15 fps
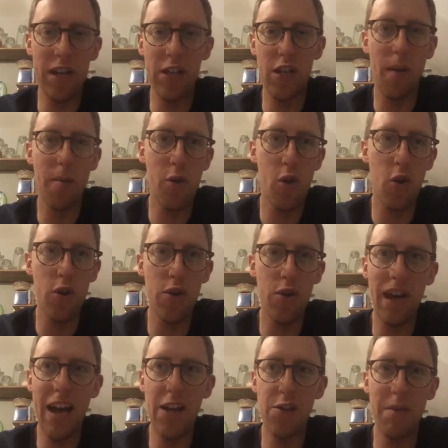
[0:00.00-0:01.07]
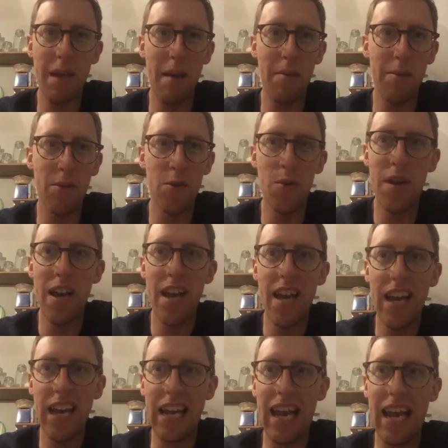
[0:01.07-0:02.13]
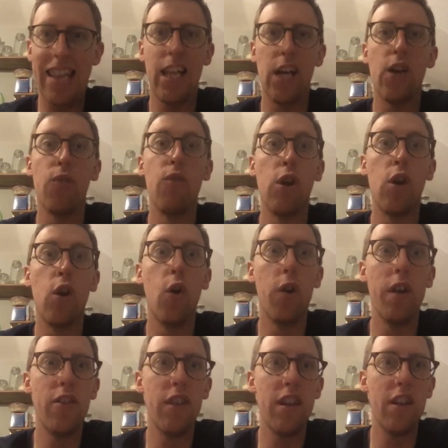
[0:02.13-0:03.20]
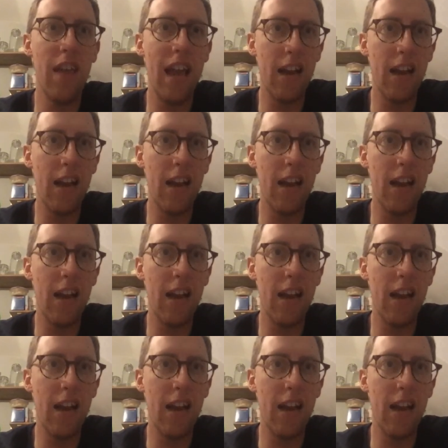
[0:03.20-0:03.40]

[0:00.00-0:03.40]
So I'm sure you guys will be able to get the recordings in a sec.